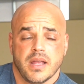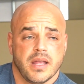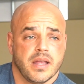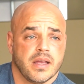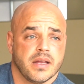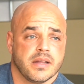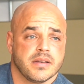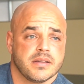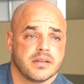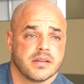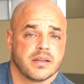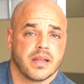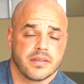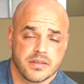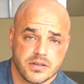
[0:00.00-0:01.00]
and
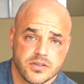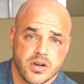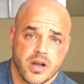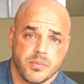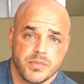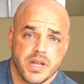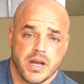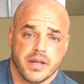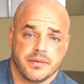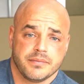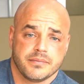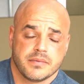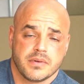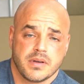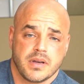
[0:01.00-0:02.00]
get the job
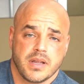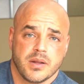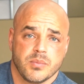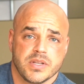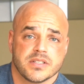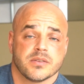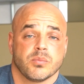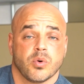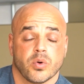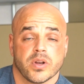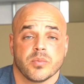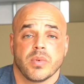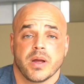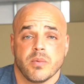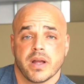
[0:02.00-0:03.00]
done and be
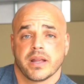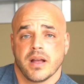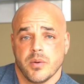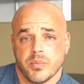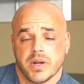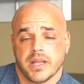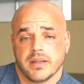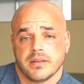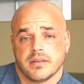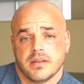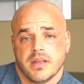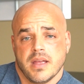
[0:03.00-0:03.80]
supported by my company,